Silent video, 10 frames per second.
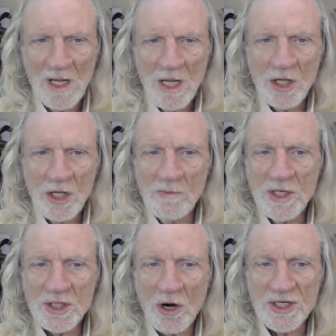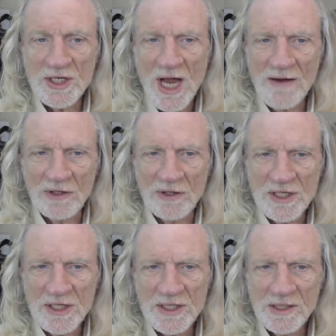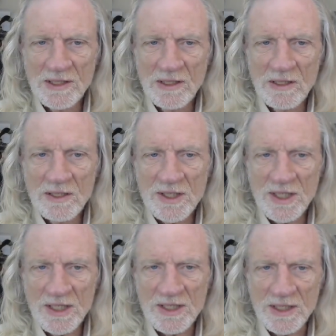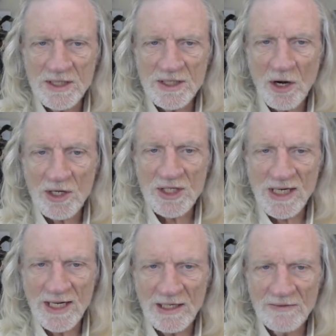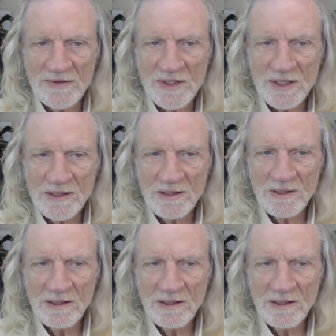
Humans are sovereigns, citizens are slaves.